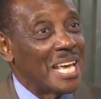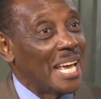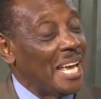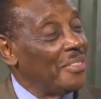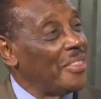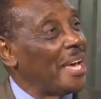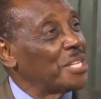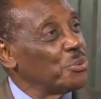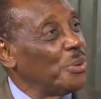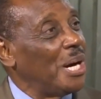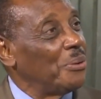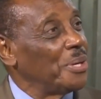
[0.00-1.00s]
And that's
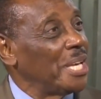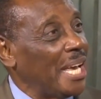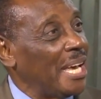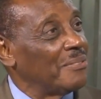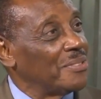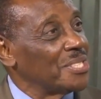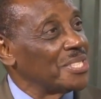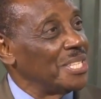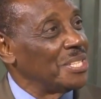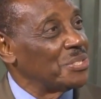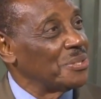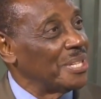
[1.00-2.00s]
why we have this
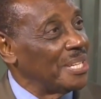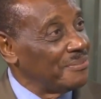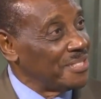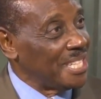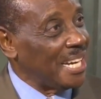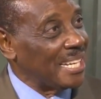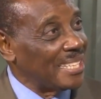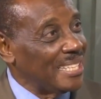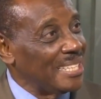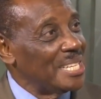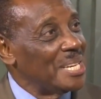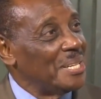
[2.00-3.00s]
issue of DACA.